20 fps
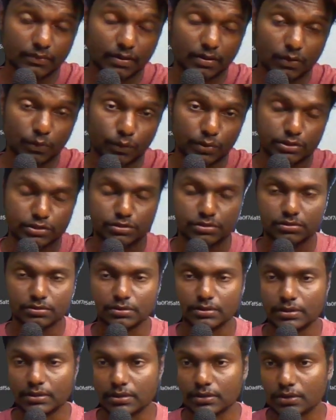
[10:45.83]
business
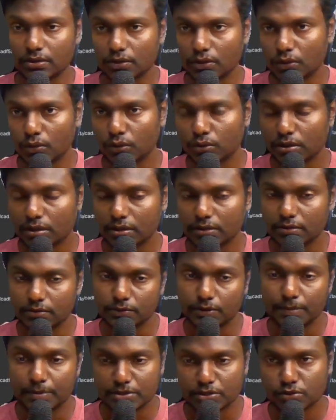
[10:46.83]

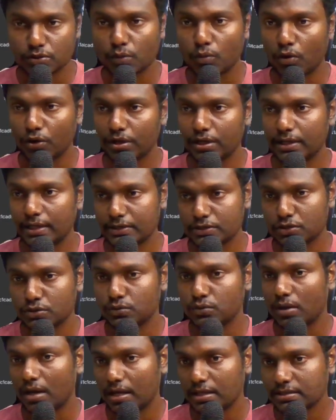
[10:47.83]
owner wanted us
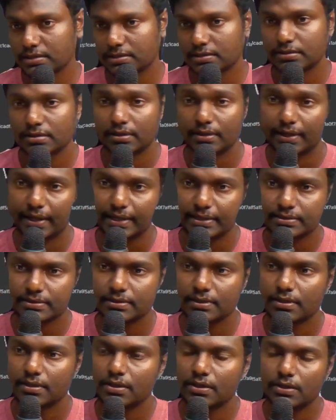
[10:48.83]
to ask next.
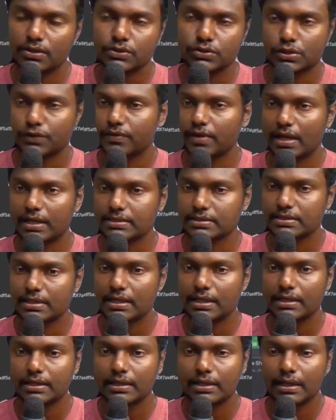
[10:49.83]
So we asked
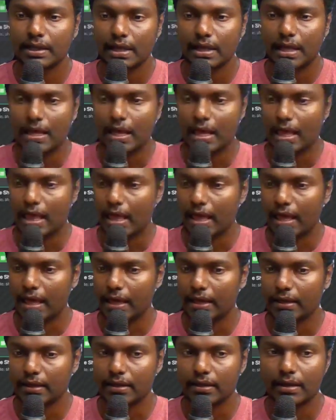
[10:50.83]
that,
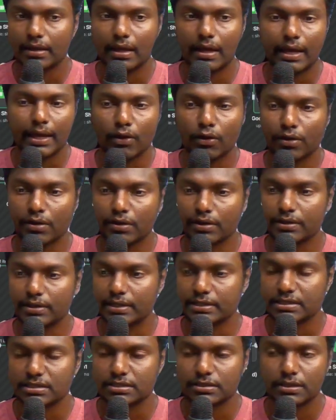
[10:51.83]
and I got a
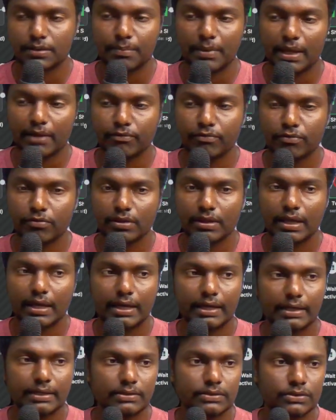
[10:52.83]
reply for
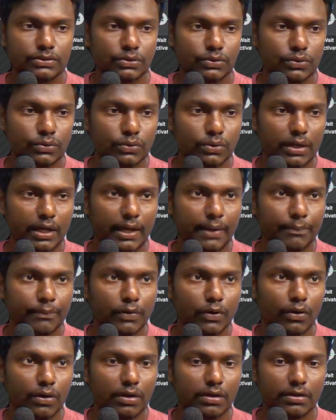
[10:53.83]
that. So I'm
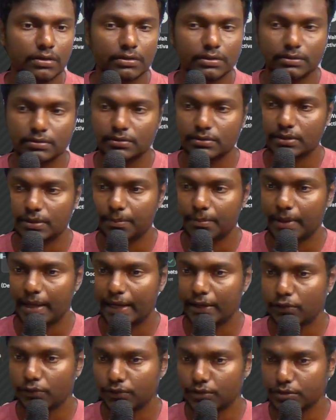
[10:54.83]
gonna reply
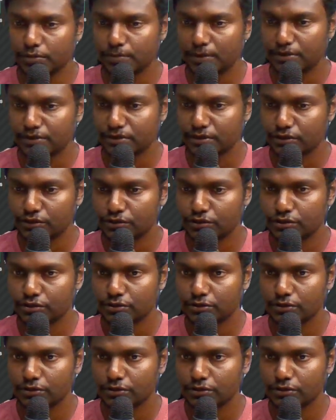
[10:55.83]
to this message